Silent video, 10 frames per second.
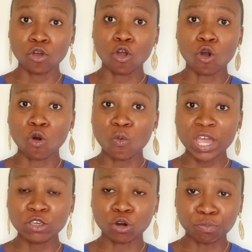Or
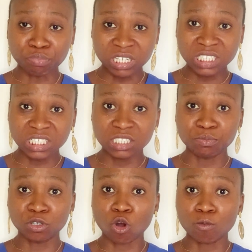when your bleeding
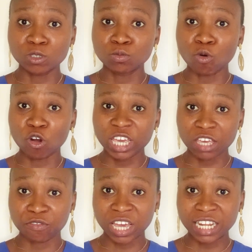becomes more
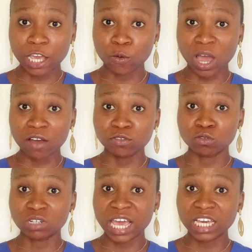heavier, that you have to
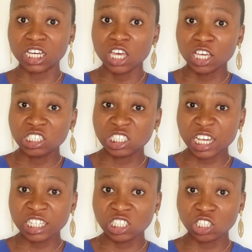like
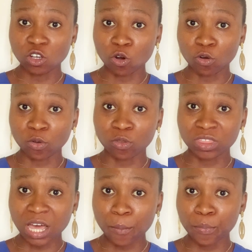change your
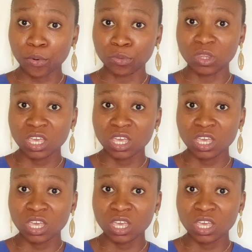tampon